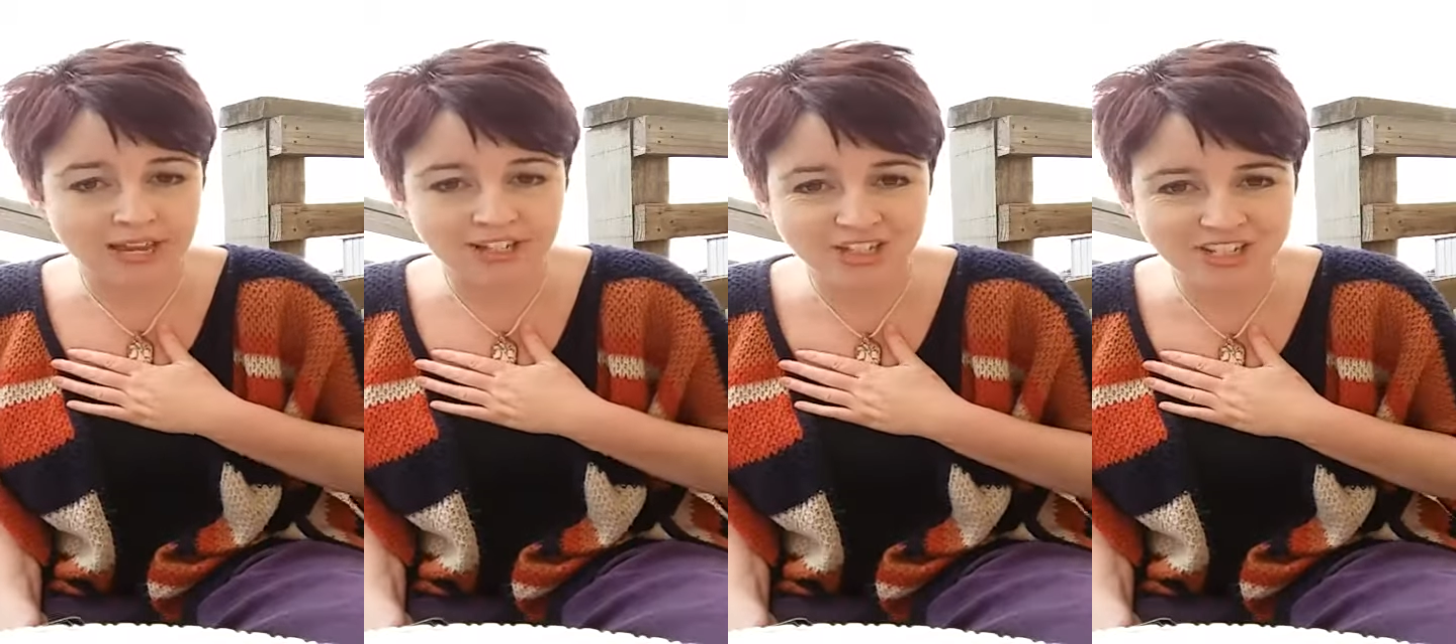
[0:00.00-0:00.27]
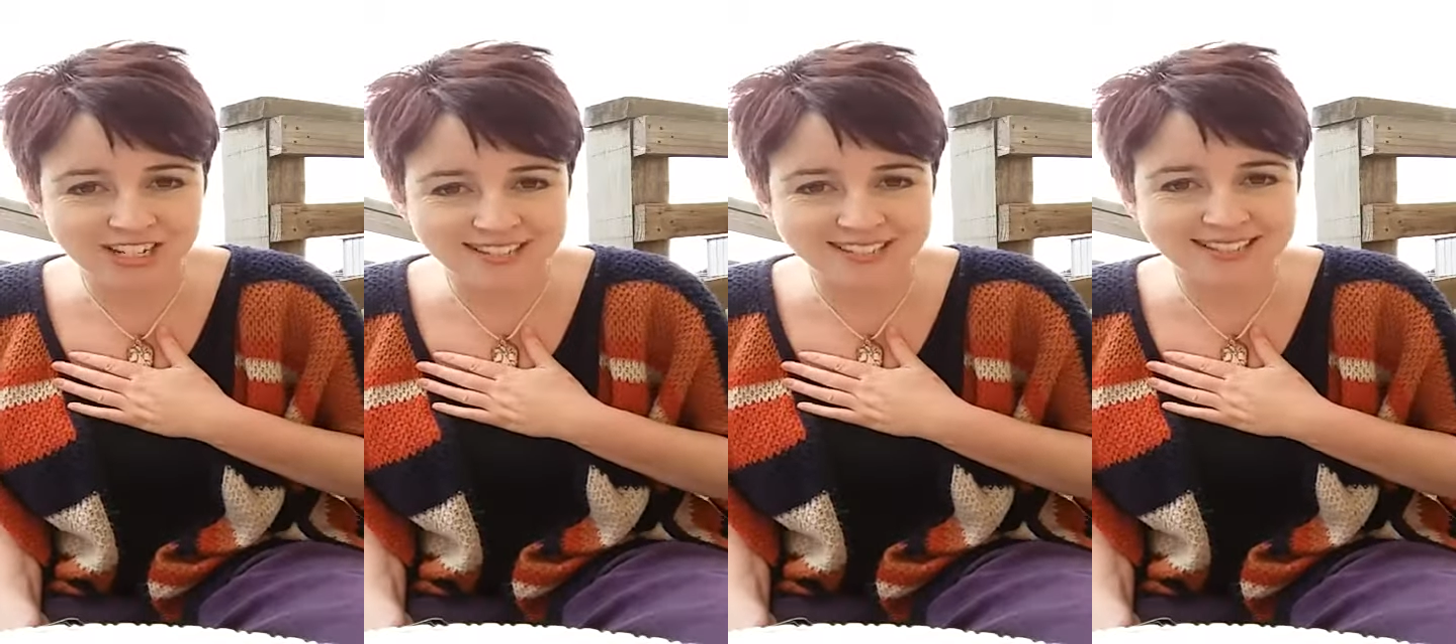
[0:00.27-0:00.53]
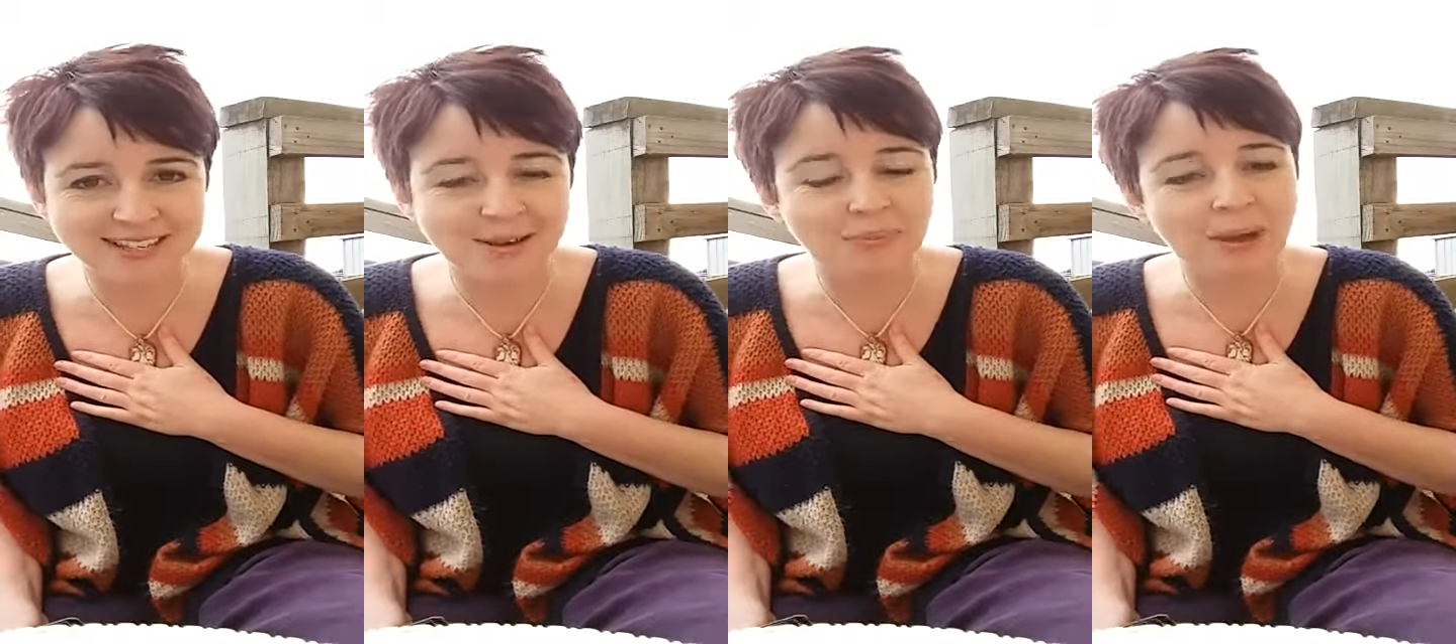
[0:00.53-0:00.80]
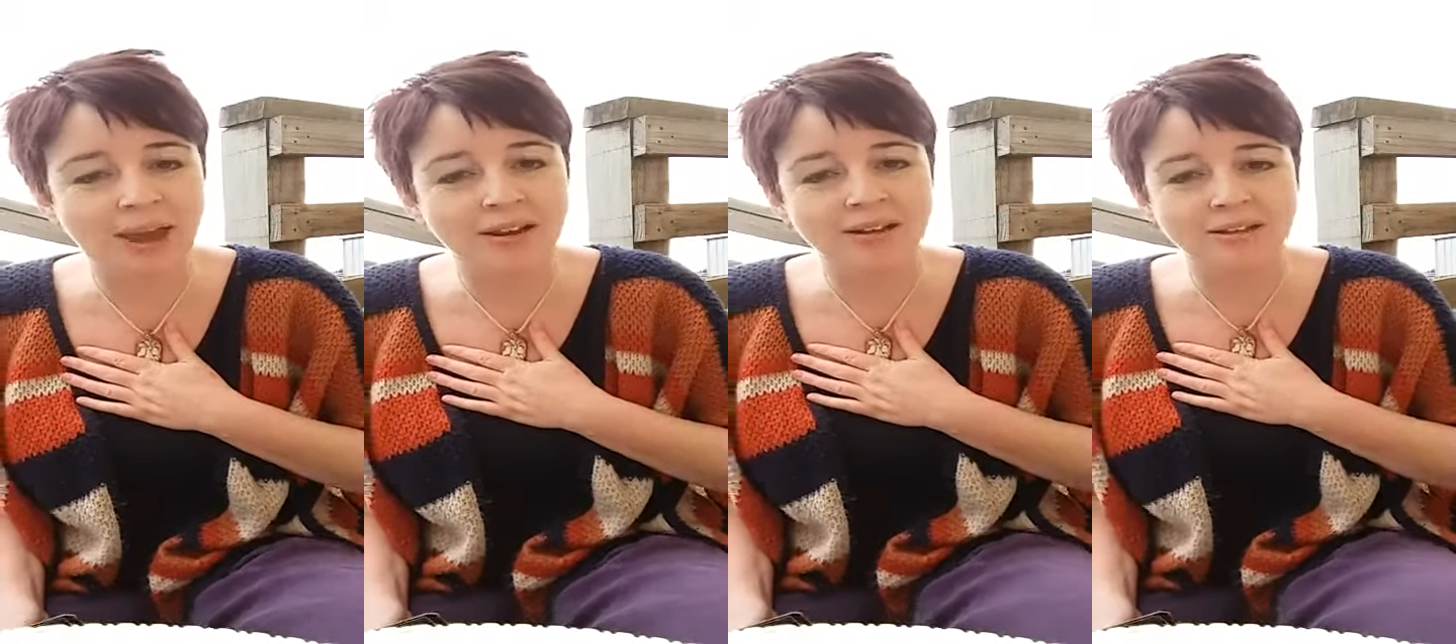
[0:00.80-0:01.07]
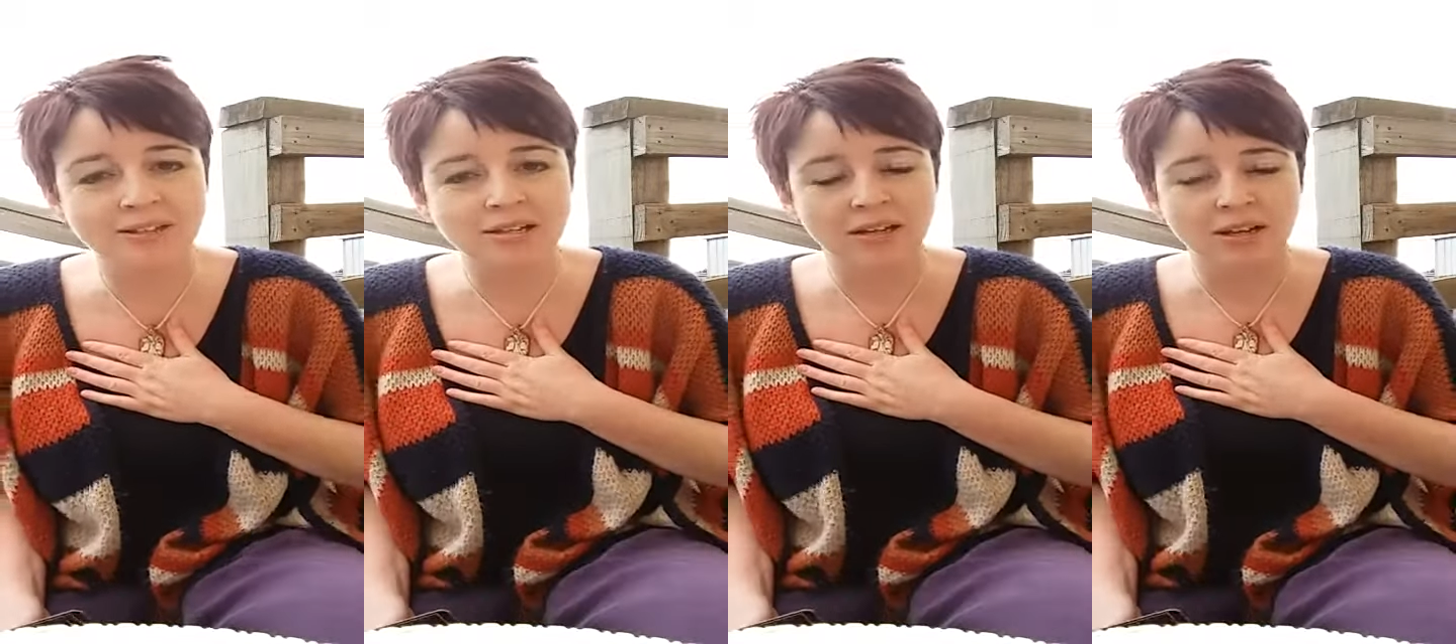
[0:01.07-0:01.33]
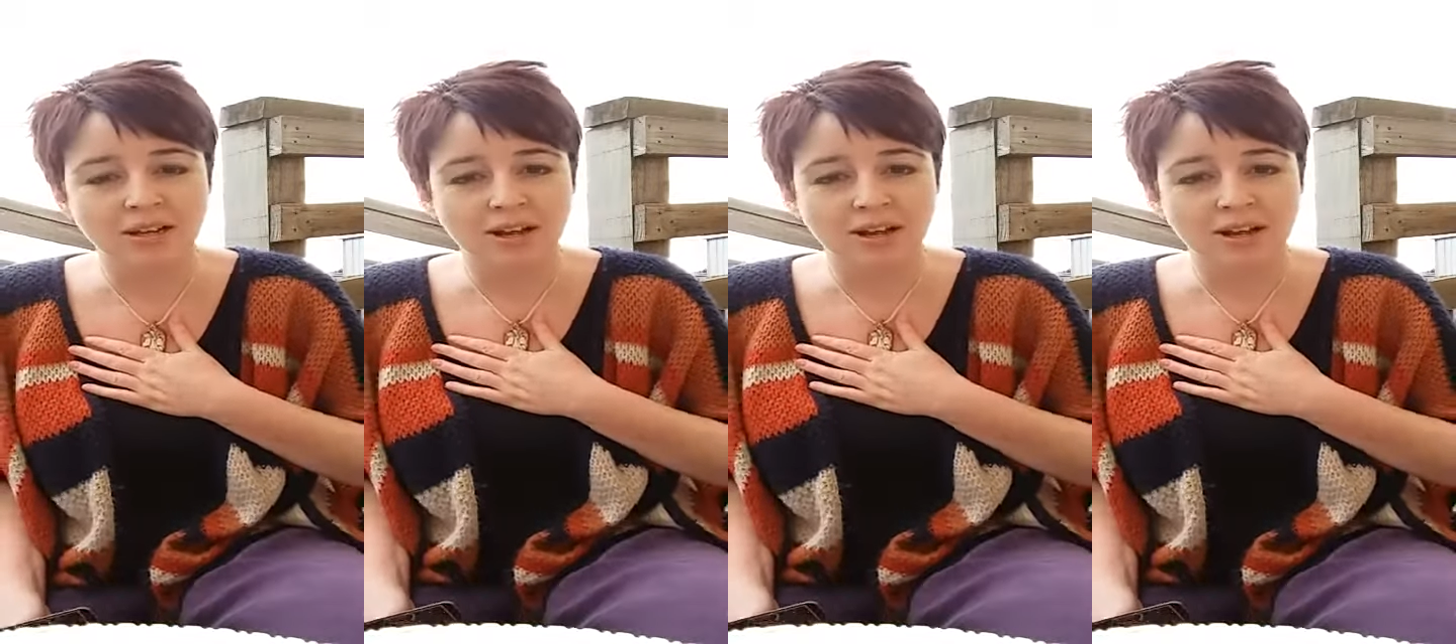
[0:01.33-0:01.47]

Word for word: anxious about it,